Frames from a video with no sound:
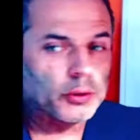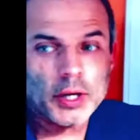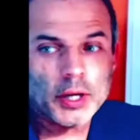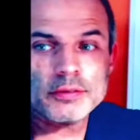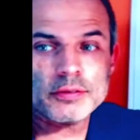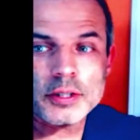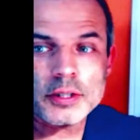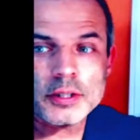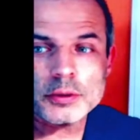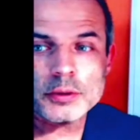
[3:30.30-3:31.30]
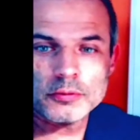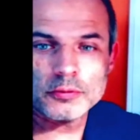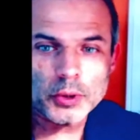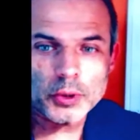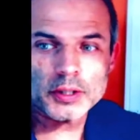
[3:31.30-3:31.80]
gas, whatever it
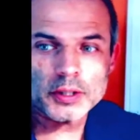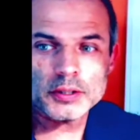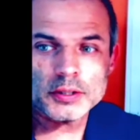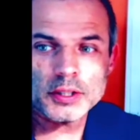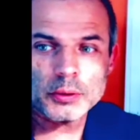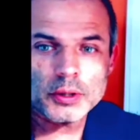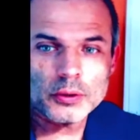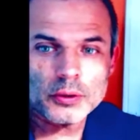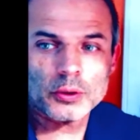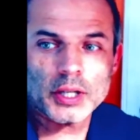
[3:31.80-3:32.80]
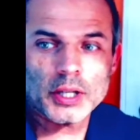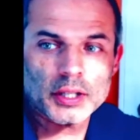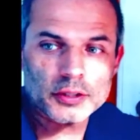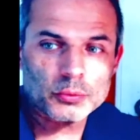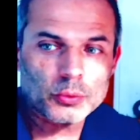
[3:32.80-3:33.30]
is, and therefore we
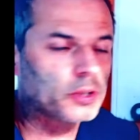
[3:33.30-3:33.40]
have a